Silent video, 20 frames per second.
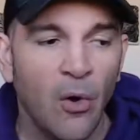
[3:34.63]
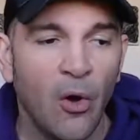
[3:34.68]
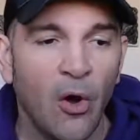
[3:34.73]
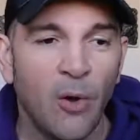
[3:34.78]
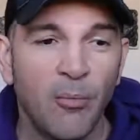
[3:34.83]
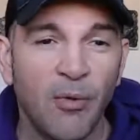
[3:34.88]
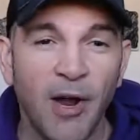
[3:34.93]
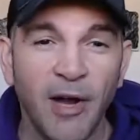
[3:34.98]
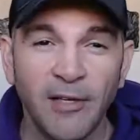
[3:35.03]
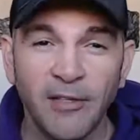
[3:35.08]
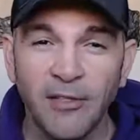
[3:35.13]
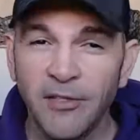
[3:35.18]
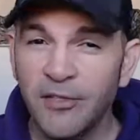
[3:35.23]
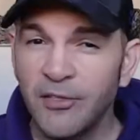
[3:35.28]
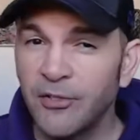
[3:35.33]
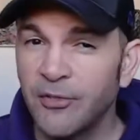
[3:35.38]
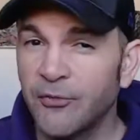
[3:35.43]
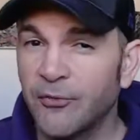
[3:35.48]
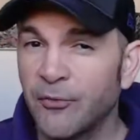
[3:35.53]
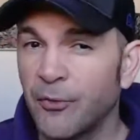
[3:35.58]
Our
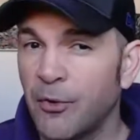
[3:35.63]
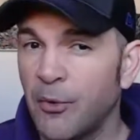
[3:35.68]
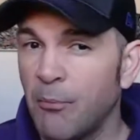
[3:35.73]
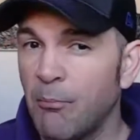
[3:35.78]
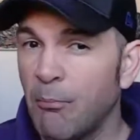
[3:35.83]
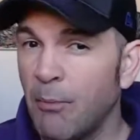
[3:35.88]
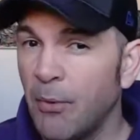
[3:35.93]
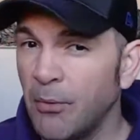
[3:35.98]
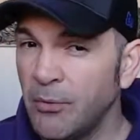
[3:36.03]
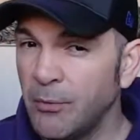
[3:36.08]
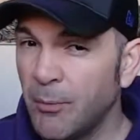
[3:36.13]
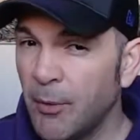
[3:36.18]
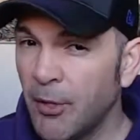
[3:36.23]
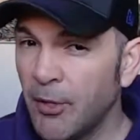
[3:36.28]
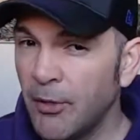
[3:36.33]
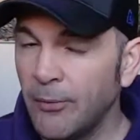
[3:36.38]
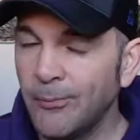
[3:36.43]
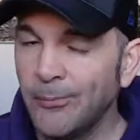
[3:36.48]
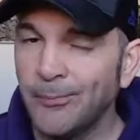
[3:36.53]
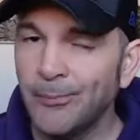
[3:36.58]
practices, for the most
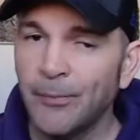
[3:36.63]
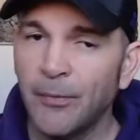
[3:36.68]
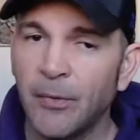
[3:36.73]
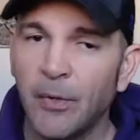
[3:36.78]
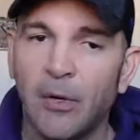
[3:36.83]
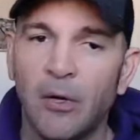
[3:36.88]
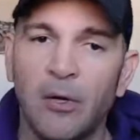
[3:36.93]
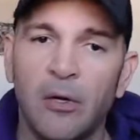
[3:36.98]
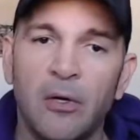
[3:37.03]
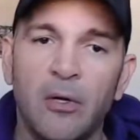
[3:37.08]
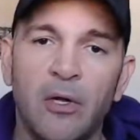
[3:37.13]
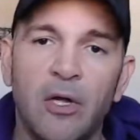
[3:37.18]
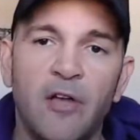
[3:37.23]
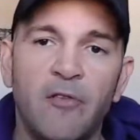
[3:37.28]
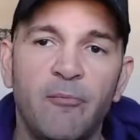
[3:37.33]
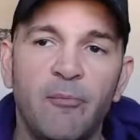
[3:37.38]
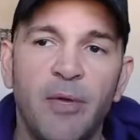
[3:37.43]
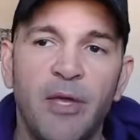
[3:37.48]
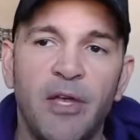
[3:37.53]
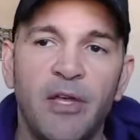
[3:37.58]
part,
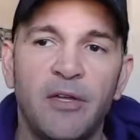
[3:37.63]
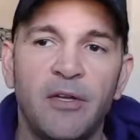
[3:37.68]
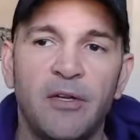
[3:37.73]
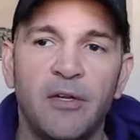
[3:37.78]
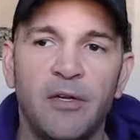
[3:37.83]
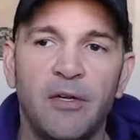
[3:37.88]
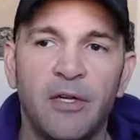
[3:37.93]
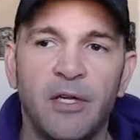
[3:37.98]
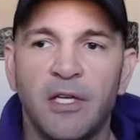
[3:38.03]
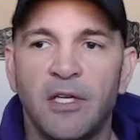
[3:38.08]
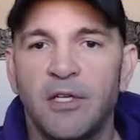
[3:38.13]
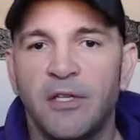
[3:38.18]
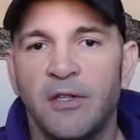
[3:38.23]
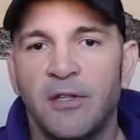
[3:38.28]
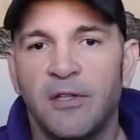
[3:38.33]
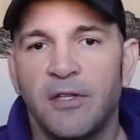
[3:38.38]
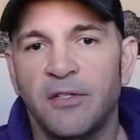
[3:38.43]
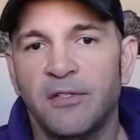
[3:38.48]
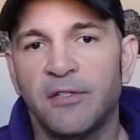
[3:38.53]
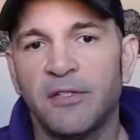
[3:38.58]
have been
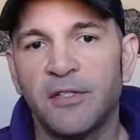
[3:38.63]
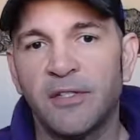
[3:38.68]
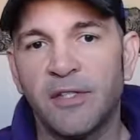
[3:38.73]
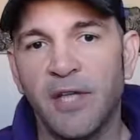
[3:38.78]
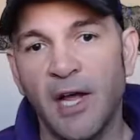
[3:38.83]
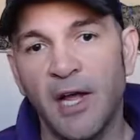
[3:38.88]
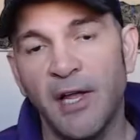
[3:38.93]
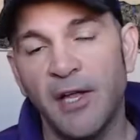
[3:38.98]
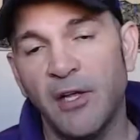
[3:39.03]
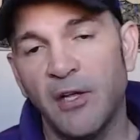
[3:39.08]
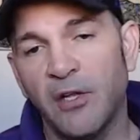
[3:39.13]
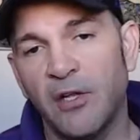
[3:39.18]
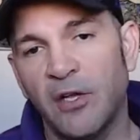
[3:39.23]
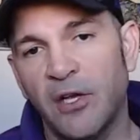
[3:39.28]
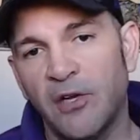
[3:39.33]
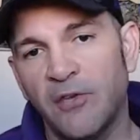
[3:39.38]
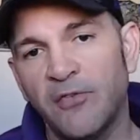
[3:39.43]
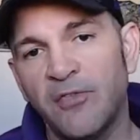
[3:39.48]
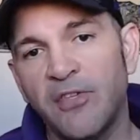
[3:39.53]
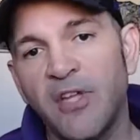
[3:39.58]
in this style
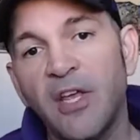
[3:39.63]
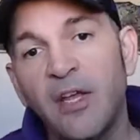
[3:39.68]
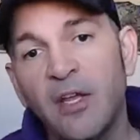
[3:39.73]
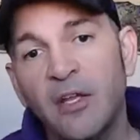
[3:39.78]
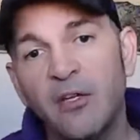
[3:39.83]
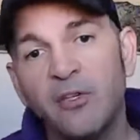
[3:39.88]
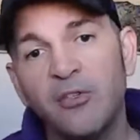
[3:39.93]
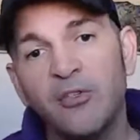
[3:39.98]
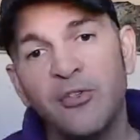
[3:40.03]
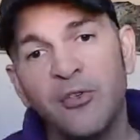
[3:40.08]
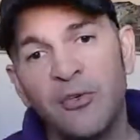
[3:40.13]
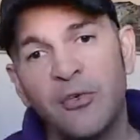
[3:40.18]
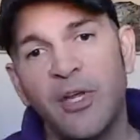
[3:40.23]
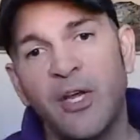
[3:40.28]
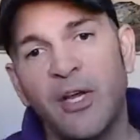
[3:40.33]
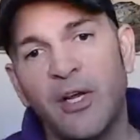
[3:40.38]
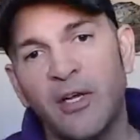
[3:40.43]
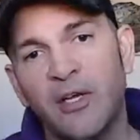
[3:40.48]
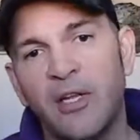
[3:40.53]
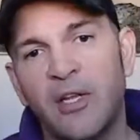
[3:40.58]
of taking two
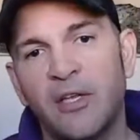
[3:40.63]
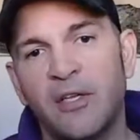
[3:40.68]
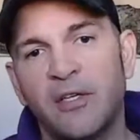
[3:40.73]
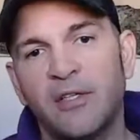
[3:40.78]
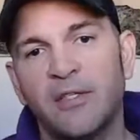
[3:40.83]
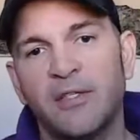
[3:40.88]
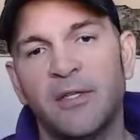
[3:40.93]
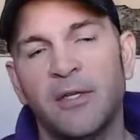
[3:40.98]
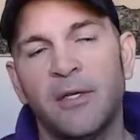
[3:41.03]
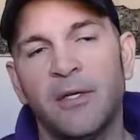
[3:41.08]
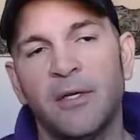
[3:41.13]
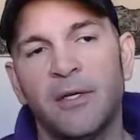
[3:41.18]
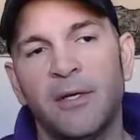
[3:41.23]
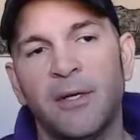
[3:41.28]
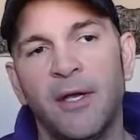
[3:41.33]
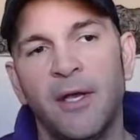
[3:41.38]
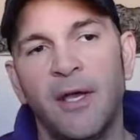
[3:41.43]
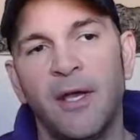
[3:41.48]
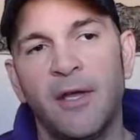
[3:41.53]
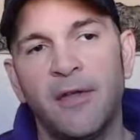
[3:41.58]
techniques
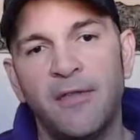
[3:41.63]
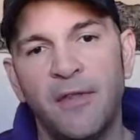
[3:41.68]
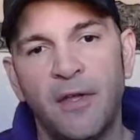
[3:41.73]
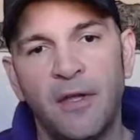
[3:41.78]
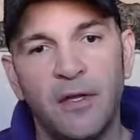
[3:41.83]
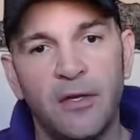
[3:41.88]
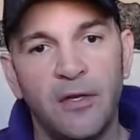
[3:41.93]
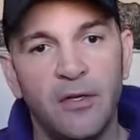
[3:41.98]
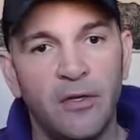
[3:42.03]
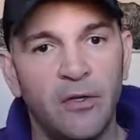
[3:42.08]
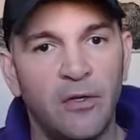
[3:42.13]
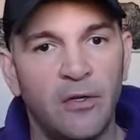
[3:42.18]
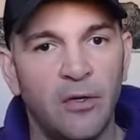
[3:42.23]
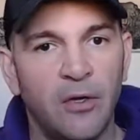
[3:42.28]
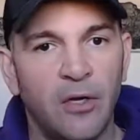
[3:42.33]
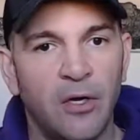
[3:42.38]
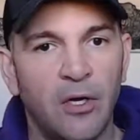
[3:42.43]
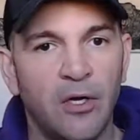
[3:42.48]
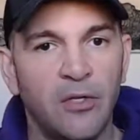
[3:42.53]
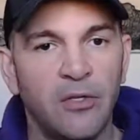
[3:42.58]
and then
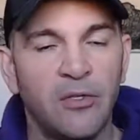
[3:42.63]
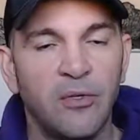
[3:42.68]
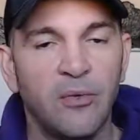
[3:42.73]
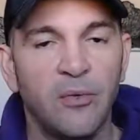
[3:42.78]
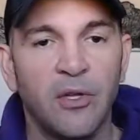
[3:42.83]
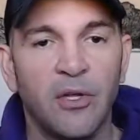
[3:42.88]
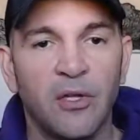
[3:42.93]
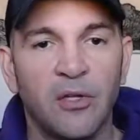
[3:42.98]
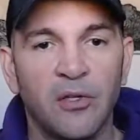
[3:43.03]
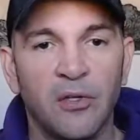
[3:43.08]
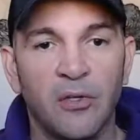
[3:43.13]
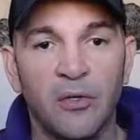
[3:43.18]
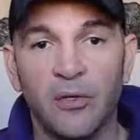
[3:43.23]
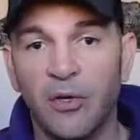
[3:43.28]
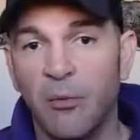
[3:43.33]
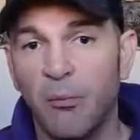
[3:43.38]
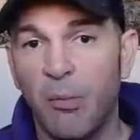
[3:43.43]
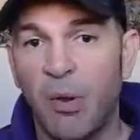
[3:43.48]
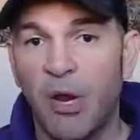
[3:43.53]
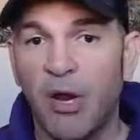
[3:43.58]
doing a little
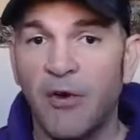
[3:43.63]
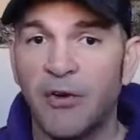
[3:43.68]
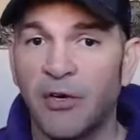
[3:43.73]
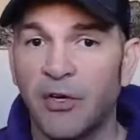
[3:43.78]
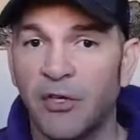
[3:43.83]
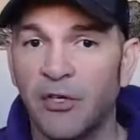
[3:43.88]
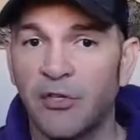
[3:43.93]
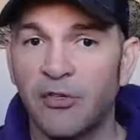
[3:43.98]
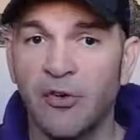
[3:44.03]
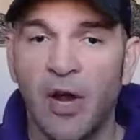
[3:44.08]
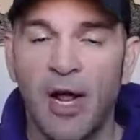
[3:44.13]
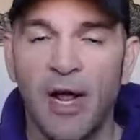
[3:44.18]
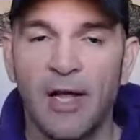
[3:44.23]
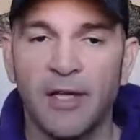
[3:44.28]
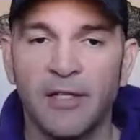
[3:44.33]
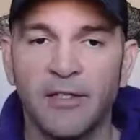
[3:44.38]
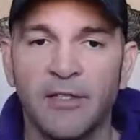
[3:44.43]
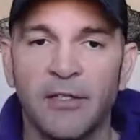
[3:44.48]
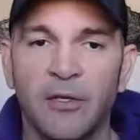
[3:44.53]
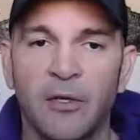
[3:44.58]
compare and
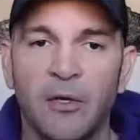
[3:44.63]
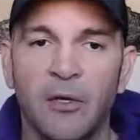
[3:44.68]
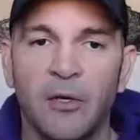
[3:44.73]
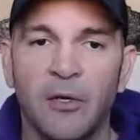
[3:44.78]
contrast